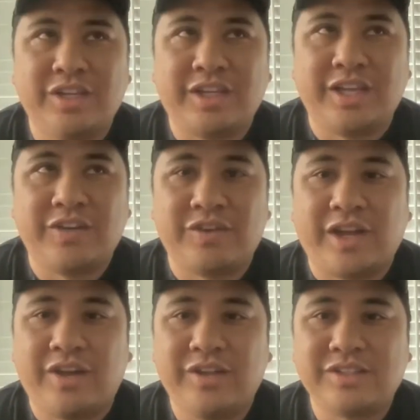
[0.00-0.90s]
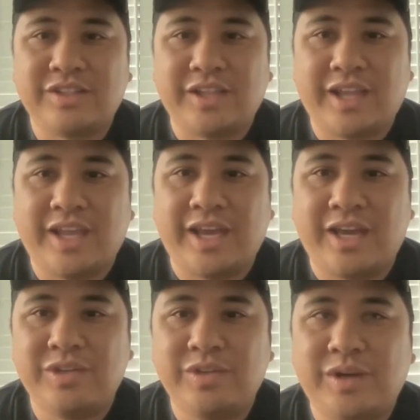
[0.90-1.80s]
to look at different outlets and like, hey,
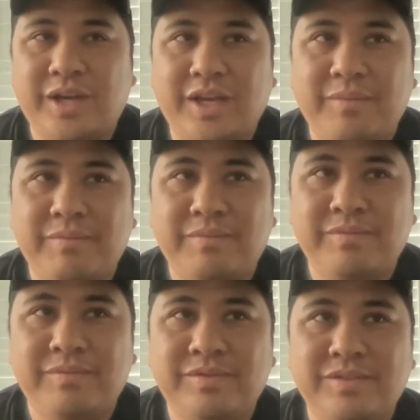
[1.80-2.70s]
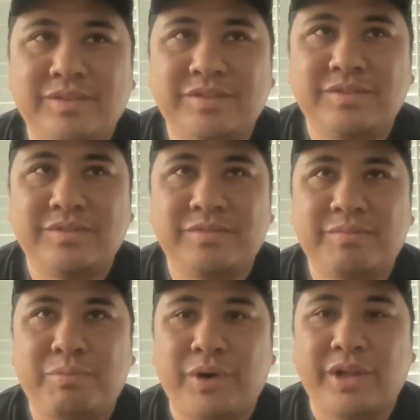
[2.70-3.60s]
how do I
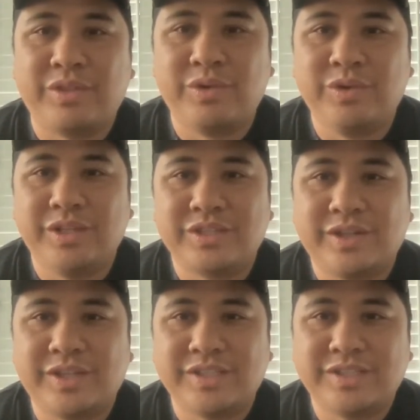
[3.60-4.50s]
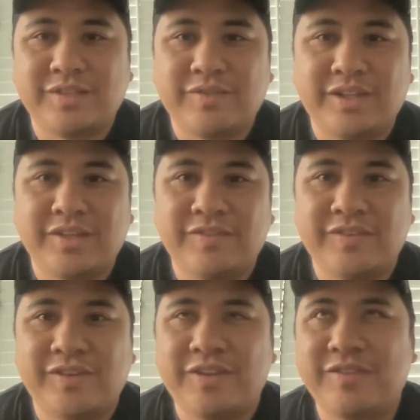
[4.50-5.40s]
break through this, right? Because if I, if
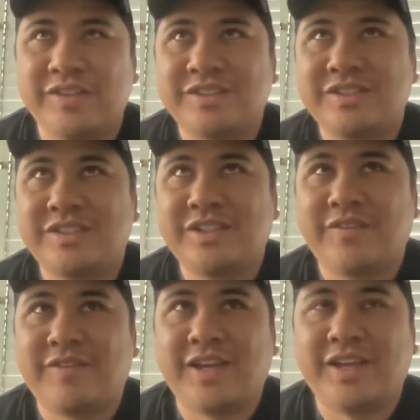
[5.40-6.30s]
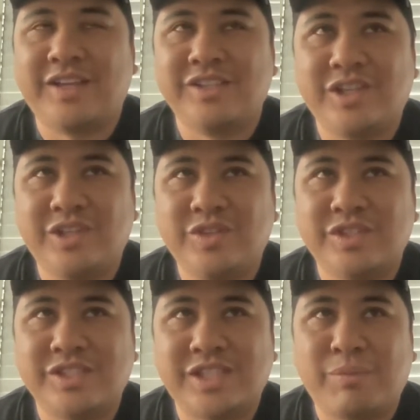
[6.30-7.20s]
it, if it if I continue
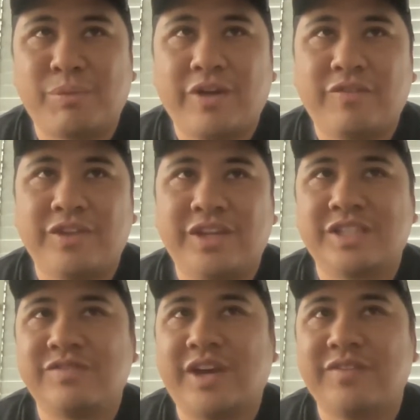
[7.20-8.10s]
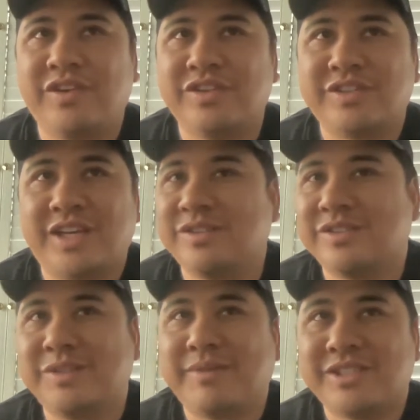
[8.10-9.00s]
the same route for the next five years, I don't
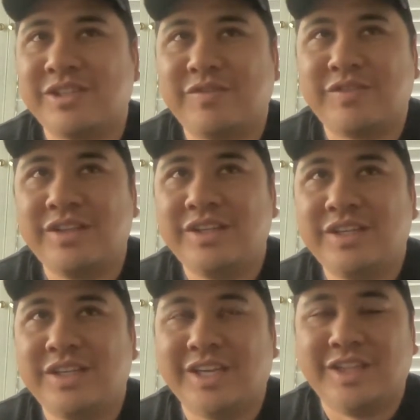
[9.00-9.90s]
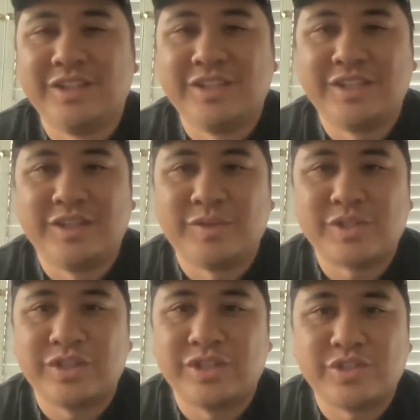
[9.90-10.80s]
see myself in the in the
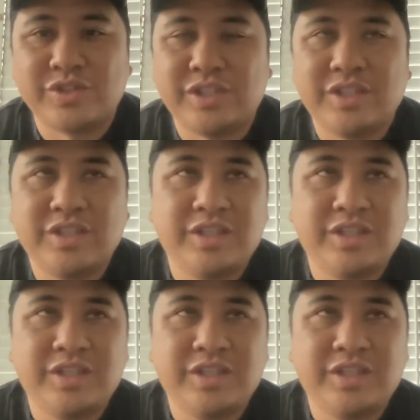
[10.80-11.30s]
restaurant industry.